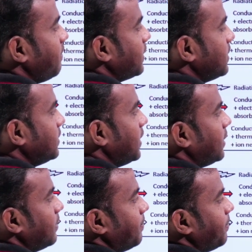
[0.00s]
effect is
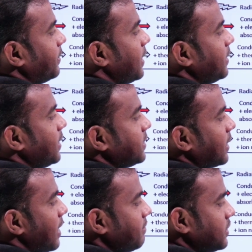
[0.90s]
there, then there is a
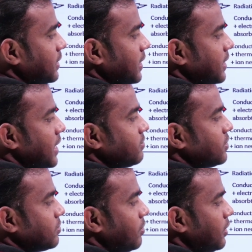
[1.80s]
convection heat transfer
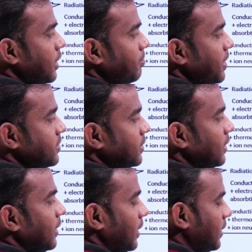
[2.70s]
is going to take place,
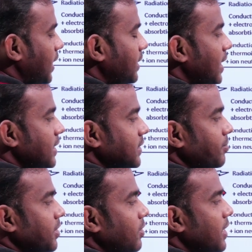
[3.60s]
then there are
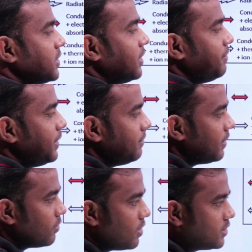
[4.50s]
something called as a
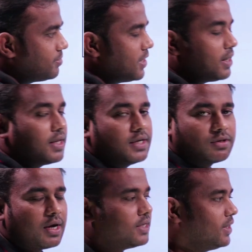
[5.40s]
different concepts here, that is
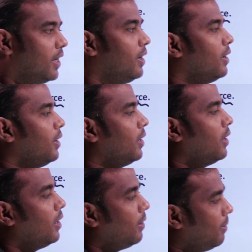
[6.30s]
called as a
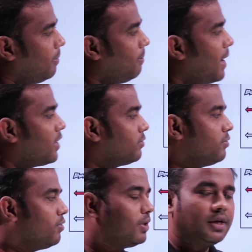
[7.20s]

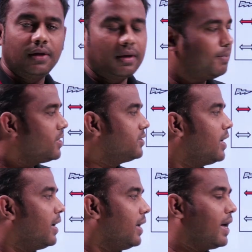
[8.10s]
Marangoni plus
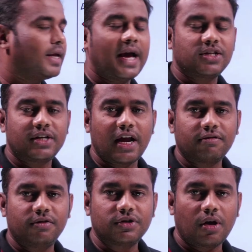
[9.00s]
a gas
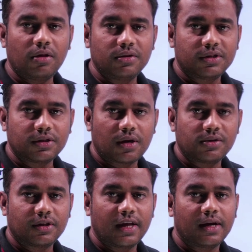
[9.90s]
drag force, all those things are
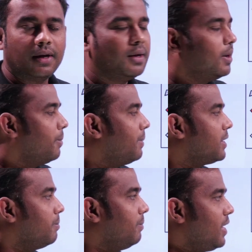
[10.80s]
also there.
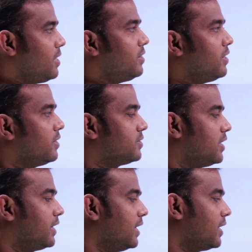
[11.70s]
But main thing is
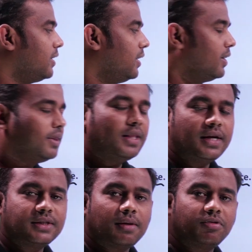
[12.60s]
that here
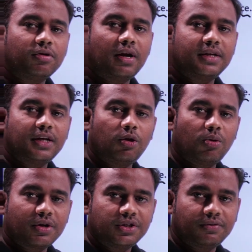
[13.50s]
there is something called as a
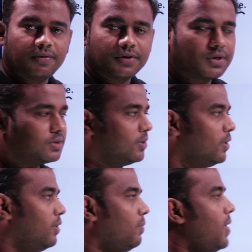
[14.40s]
Lorenz forces.
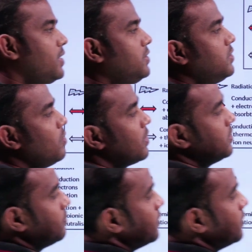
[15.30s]
What is this Lorenz